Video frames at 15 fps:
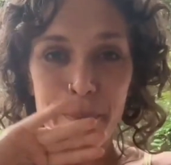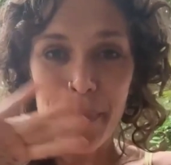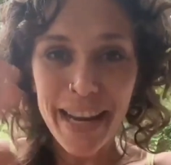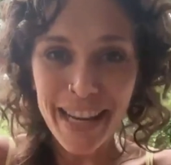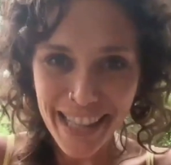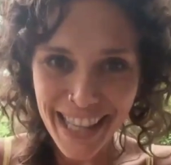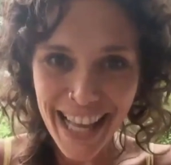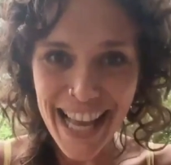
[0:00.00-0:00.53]

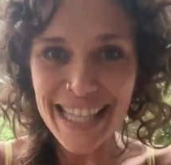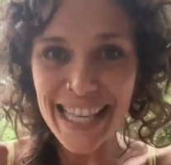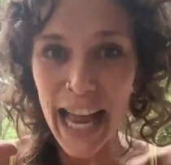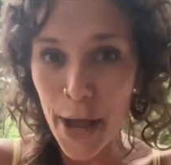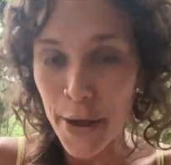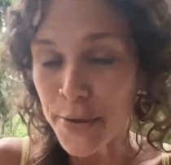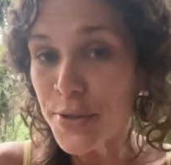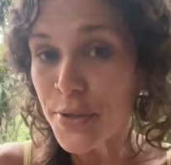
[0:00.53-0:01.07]
medicalized
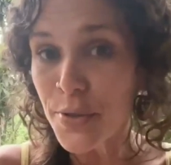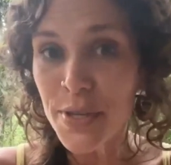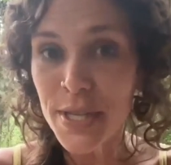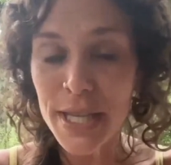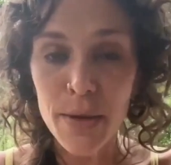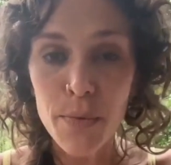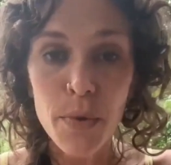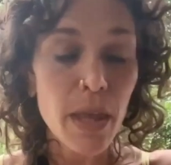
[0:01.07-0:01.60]

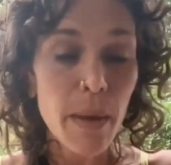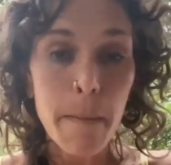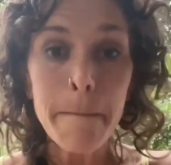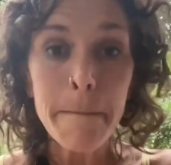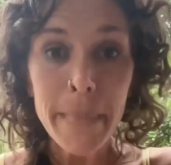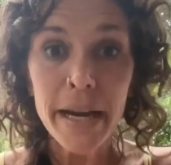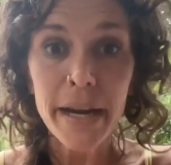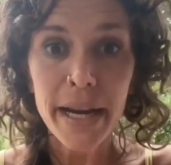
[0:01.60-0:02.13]
outsourcing with a
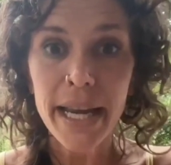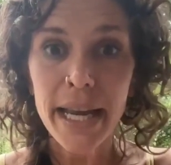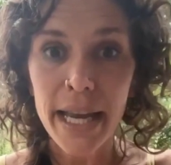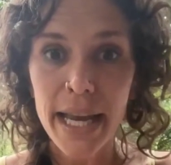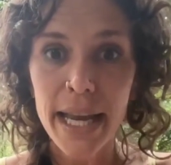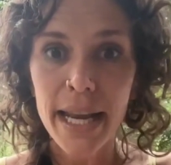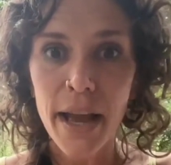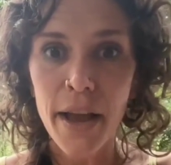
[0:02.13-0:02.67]

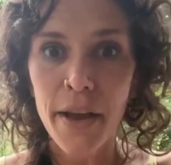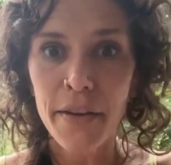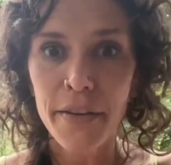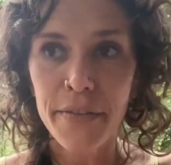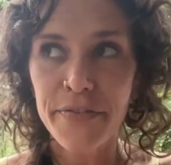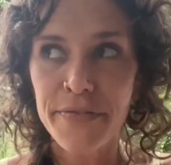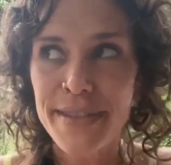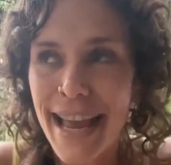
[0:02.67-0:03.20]
myriad
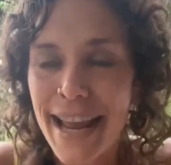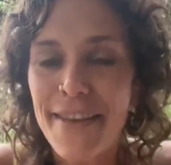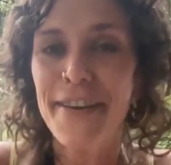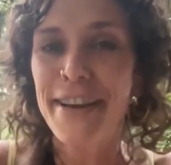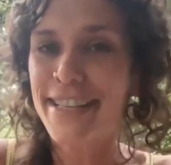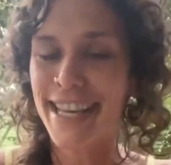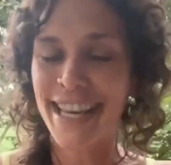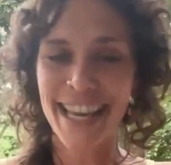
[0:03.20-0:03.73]
of side
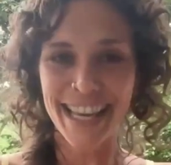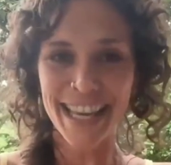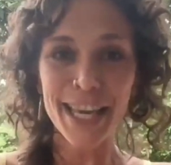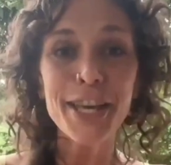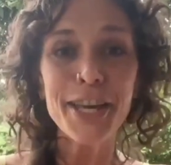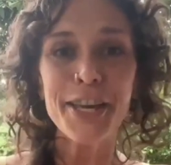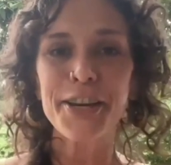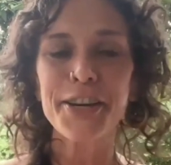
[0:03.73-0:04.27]
effects that can
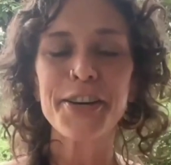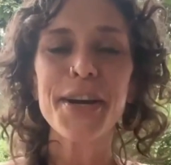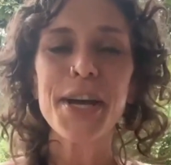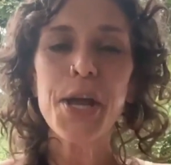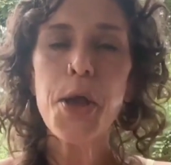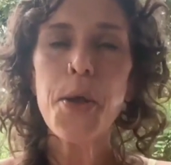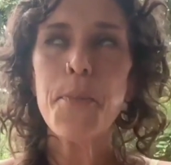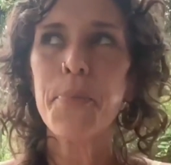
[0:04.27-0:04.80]
kill you,
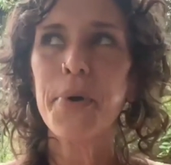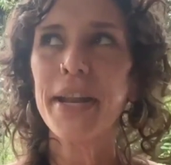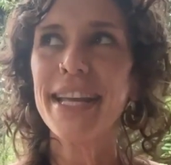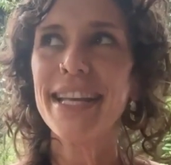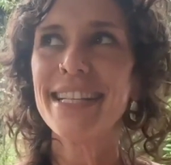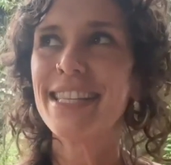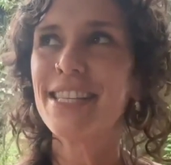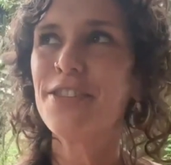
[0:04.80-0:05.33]
but
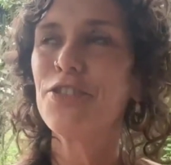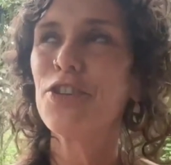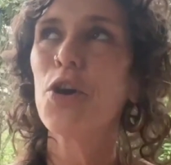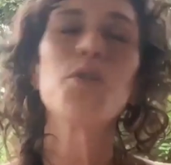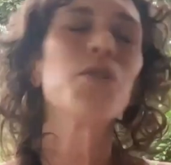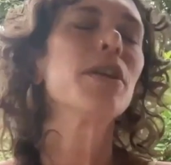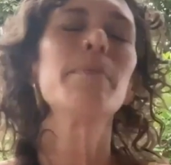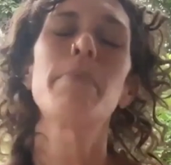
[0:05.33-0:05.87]
it's
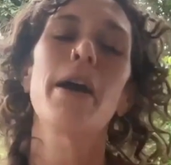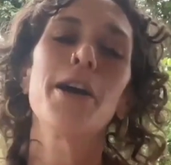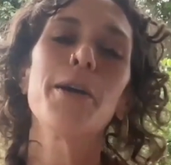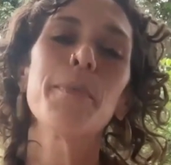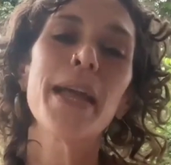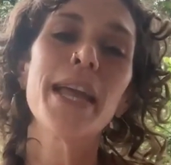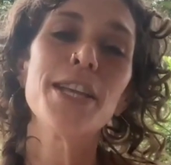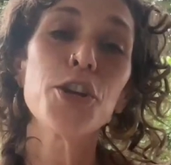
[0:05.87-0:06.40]
total
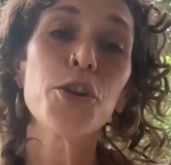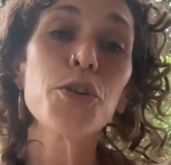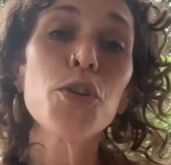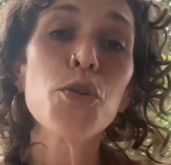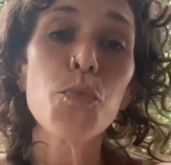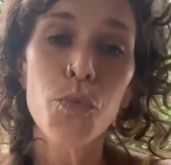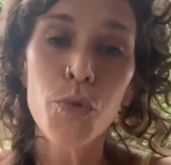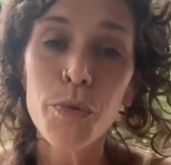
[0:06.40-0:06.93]
empowerment,
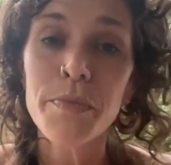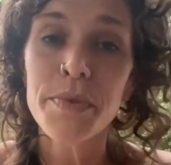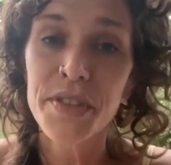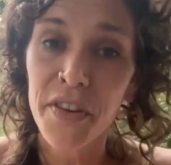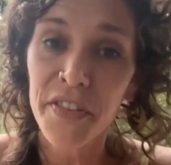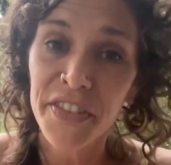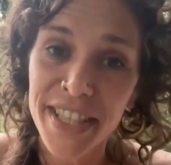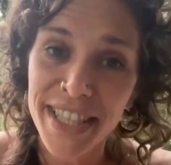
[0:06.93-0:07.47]
total womb
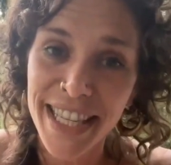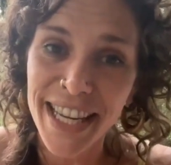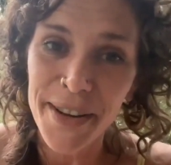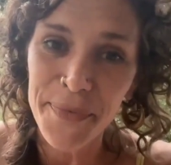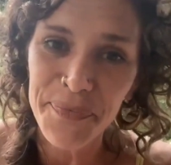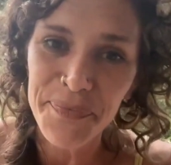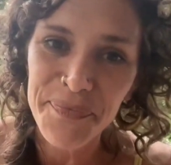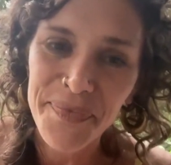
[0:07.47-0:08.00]
sovereignty.